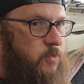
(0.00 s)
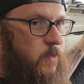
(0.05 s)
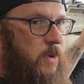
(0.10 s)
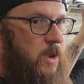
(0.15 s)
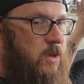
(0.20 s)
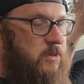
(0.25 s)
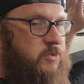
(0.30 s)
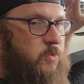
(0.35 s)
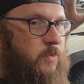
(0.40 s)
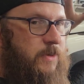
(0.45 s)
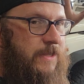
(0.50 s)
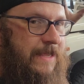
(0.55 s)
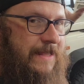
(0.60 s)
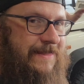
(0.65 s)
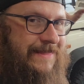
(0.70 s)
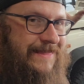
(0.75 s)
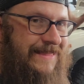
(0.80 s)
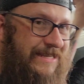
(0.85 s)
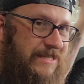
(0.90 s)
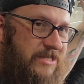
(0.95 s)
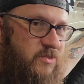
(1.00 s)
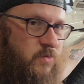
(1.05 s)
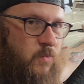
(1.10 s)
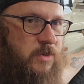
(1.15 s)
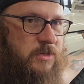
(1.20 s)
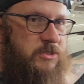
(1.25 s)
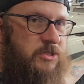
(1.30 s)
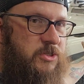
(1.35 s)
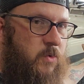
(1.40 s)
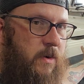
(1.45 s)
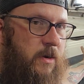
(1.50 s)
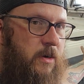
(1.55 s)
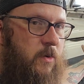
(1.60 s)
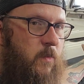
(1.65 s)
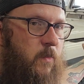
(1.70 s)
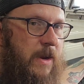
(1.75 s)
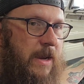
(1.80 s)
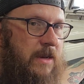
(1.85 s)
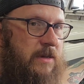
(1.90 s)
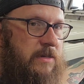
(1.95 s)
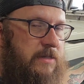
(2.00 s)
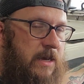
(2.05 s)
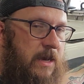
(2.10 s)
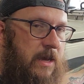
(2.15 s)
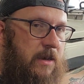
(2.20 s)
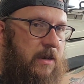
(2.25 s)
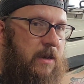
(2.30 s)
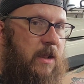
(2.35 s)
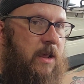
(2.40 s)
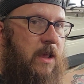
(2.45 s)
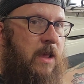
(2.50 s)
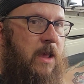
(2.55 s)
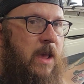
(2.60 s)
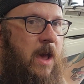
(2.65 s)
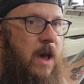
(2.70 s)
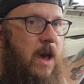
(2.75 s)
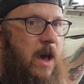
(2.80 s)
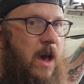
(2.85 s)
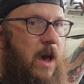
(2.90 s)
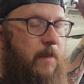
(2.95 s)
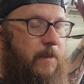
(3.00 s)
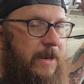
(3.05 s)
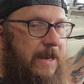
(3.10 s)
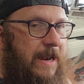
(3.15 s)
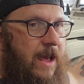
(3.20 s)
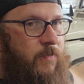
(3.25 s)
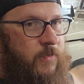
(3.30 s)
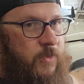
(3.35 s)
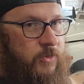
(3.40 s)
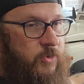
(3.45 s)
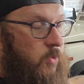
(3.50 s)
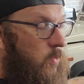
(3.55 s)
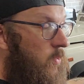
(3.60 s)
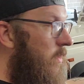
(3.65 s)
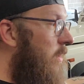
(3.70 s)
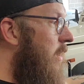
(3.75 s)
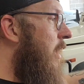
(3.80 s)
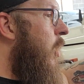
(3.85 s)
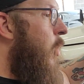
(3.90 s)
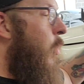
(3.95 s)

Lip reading: We also want to get this one squared away and done and out the door.